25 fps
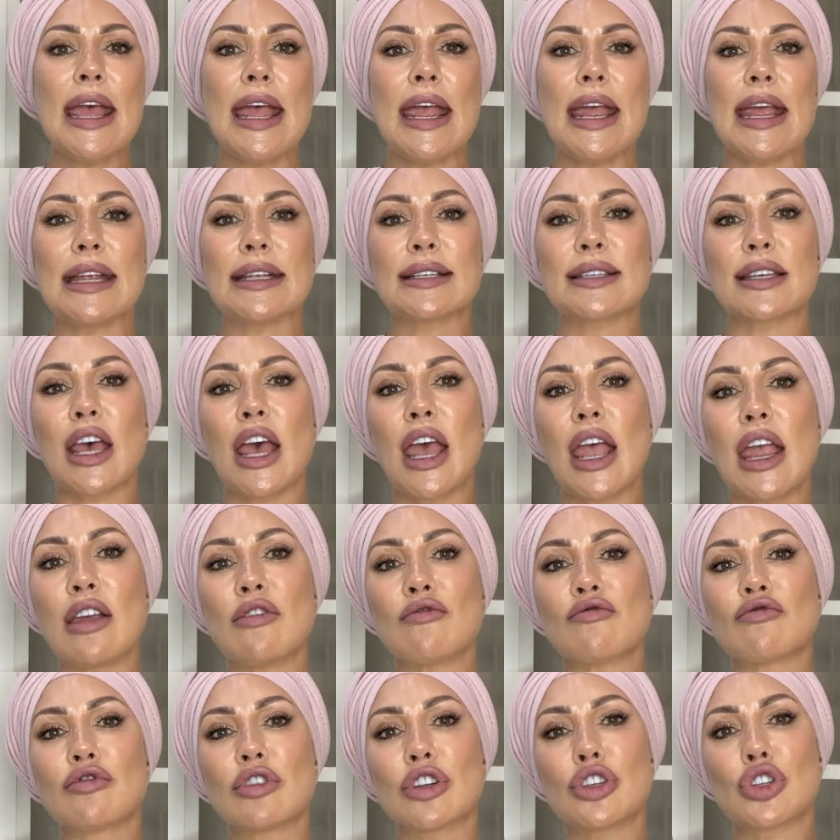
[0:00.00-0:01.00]
It's a
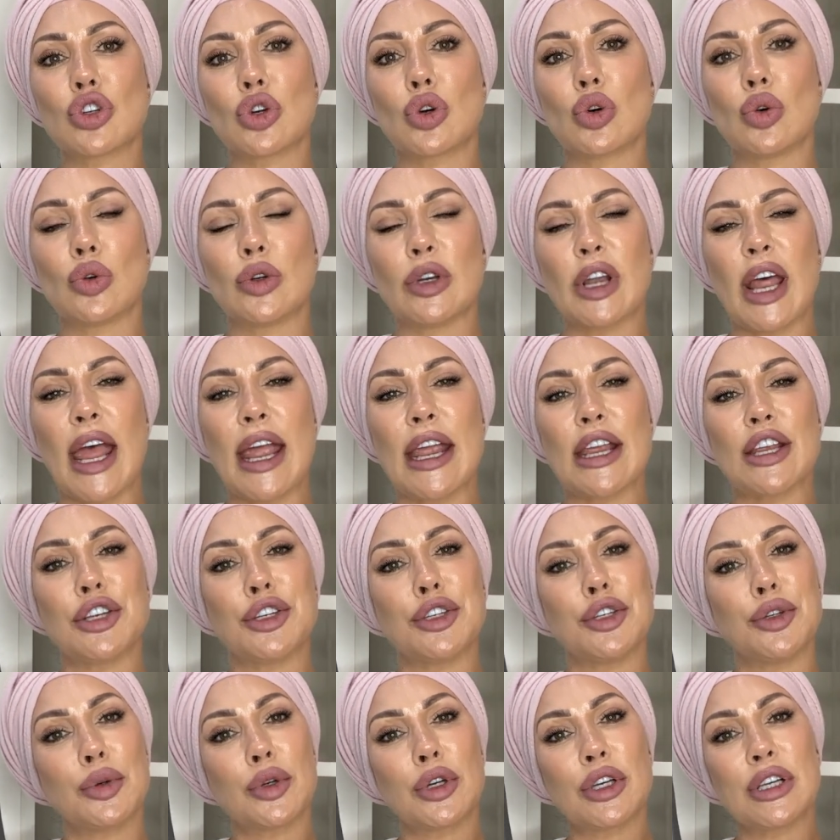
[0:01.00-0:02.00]
Retourne.
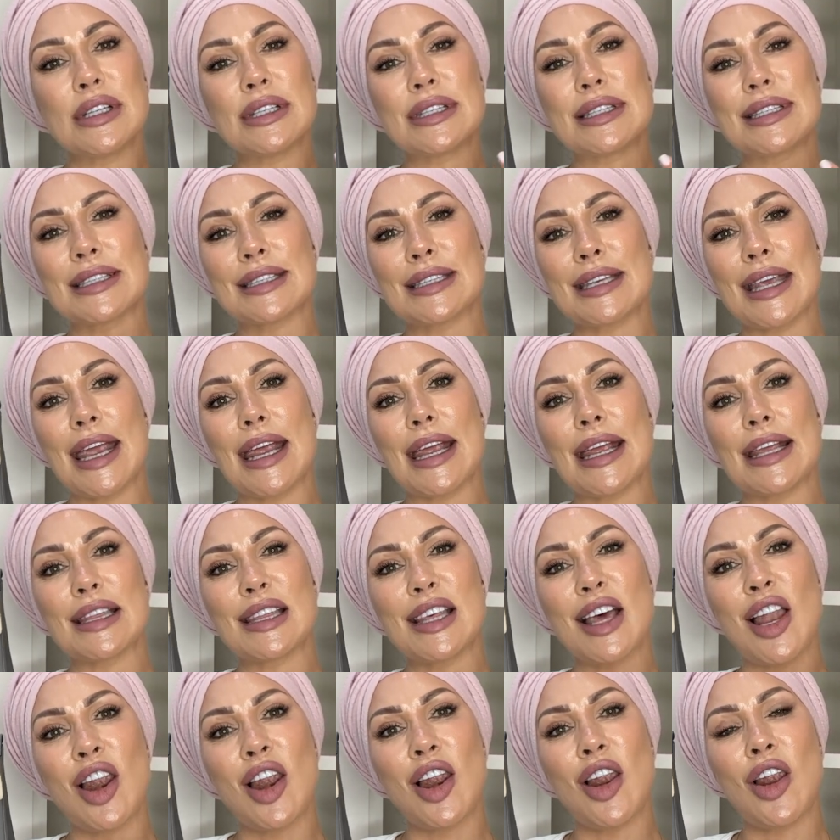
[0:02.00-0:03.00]
You can see
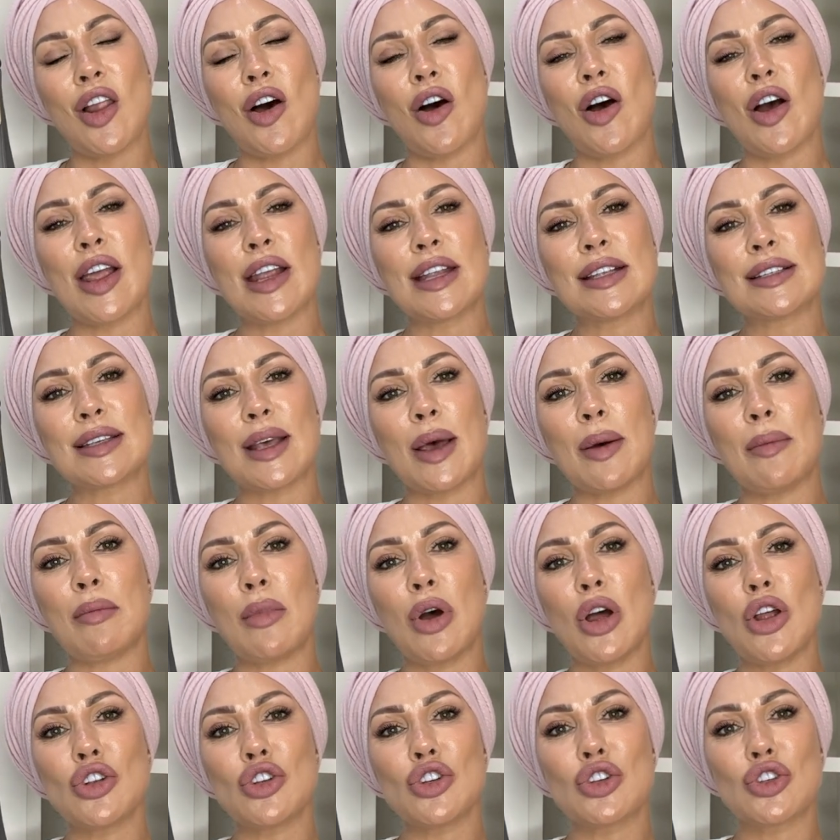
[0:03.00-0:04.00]
the lines are
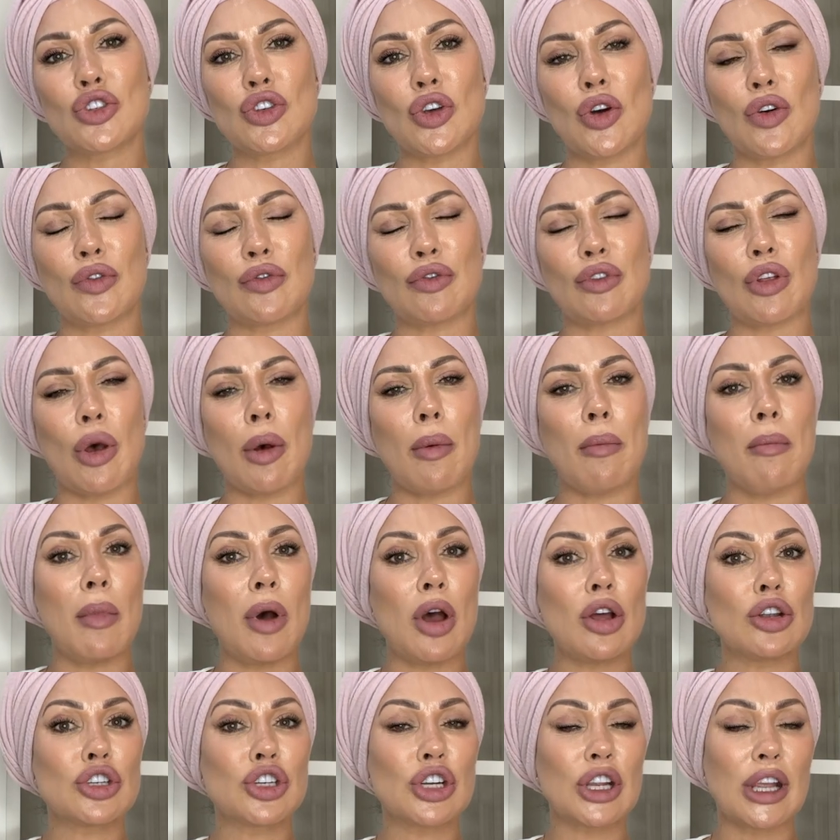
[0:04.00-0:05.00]
much softer,
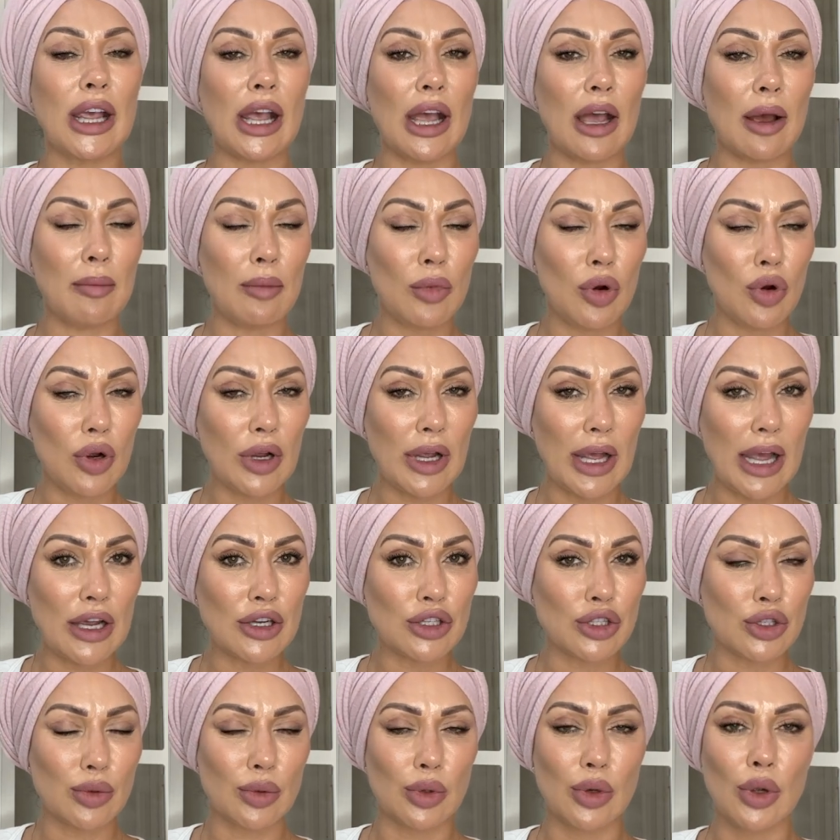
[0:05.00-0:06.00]
much more
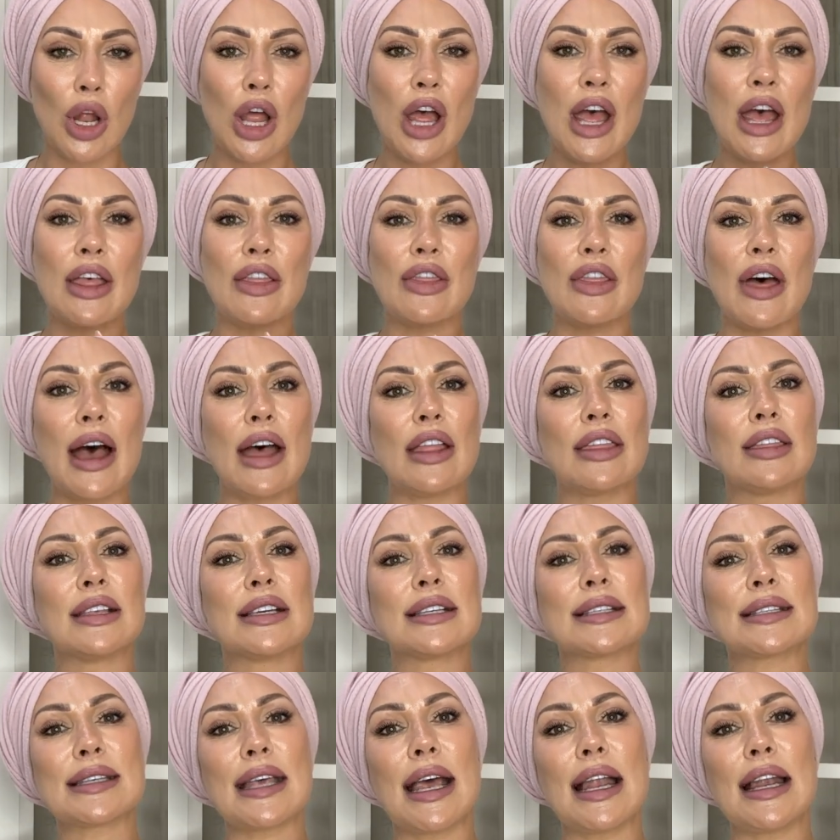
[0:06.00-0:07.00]
casual than the
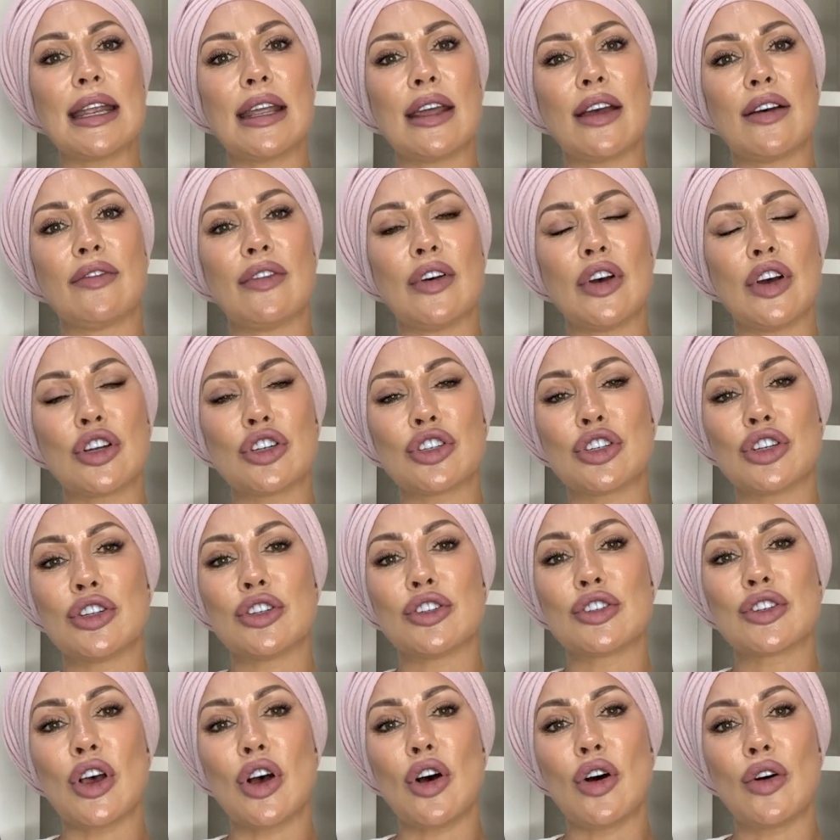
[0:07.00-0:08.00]
Sellier
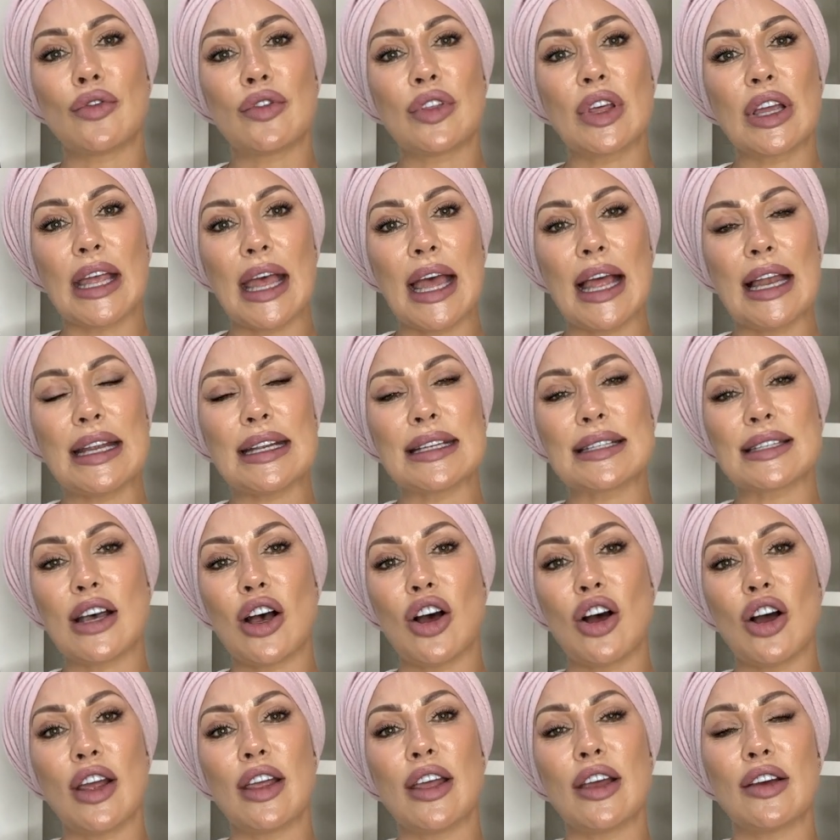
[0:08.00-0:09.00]
versions of the Kellys that
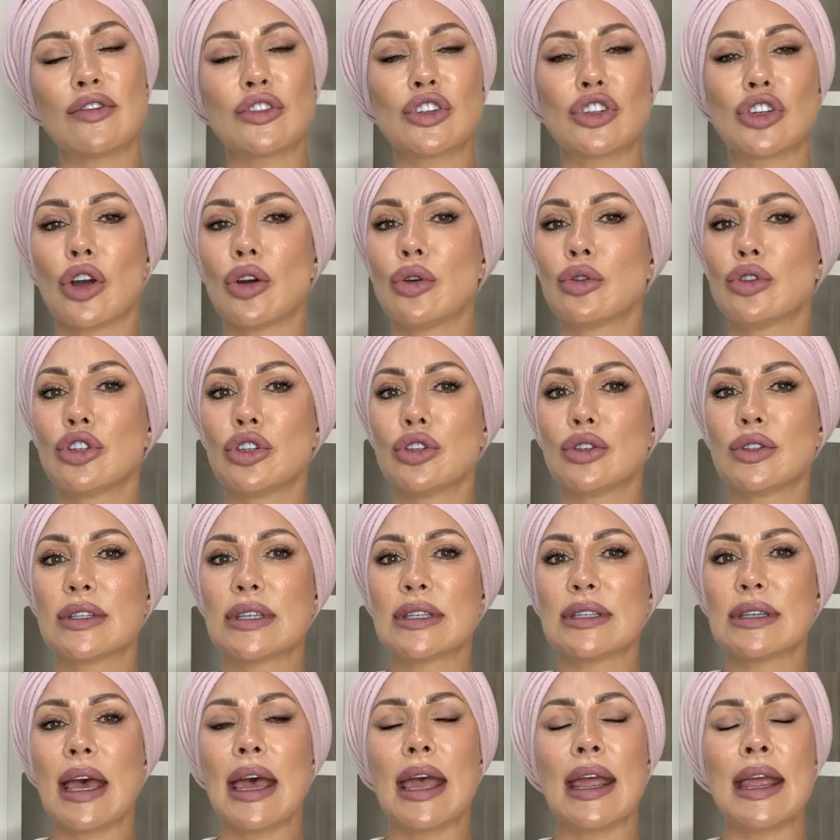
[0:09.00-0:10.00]
I have showed you
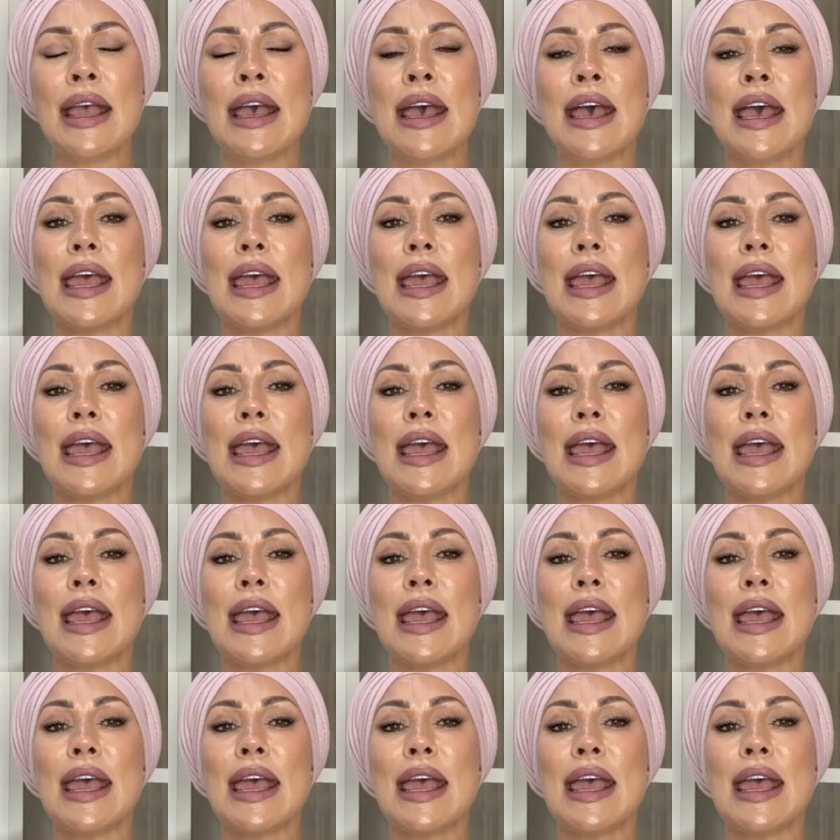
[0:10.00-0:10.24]
today.